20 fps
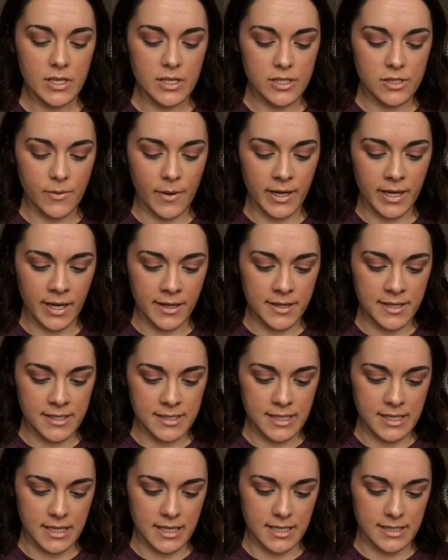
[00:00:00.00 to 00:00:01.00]
So I got
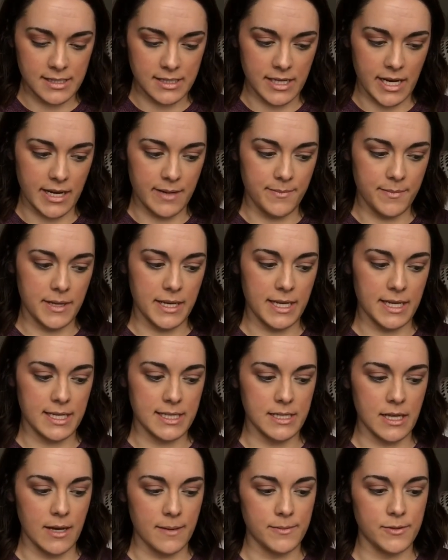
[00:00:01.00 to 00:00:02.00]
this in the shade
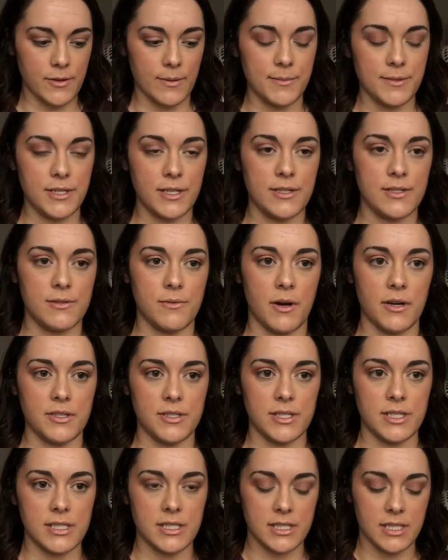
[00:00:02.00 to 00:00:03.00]
Pinkies Up, so I'm just gonna swatch
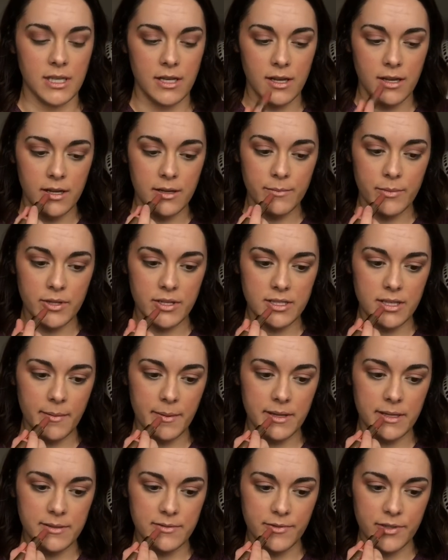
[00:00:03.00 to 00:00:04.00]
this, put this on
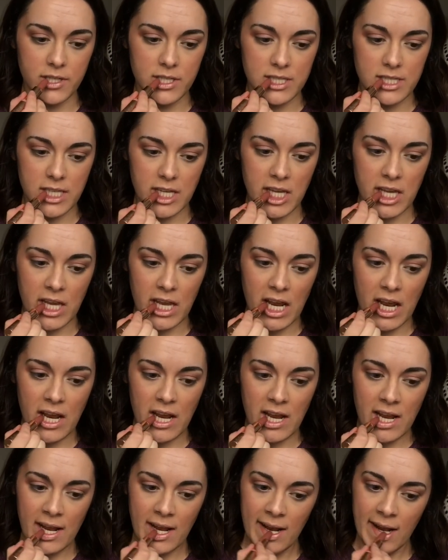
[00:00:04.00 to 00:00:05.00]
my lips for you to see,
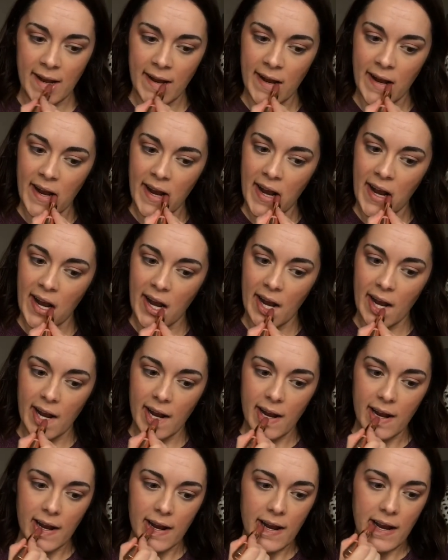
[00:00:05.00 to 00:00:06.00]

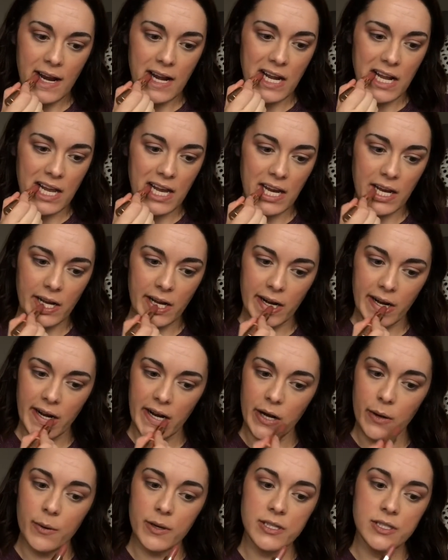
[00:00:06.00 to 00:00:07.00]
and like
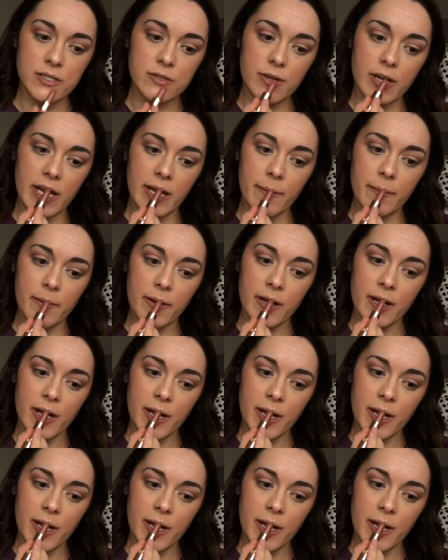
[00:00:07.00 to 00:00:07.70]
one swipe,